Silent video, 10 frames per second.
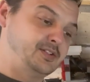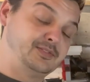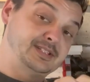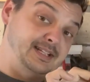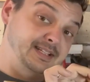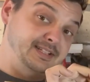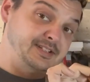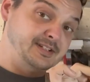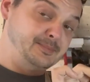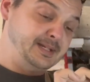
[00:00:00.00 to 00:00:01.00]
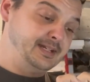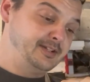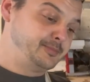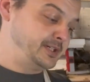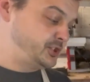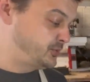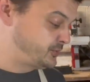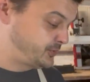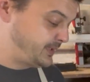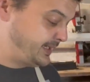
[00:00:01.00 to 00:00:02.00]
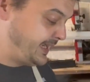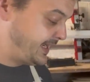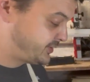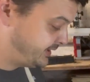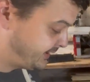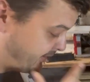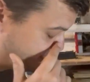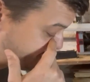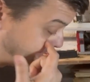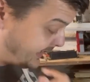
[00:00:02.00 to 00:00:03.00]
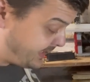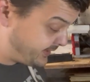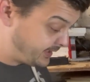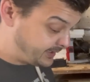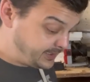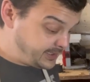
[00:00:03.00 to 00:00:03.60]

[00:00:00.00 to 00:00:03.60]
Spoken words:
Obviously these are going to be a little bit shorter when they actually go together.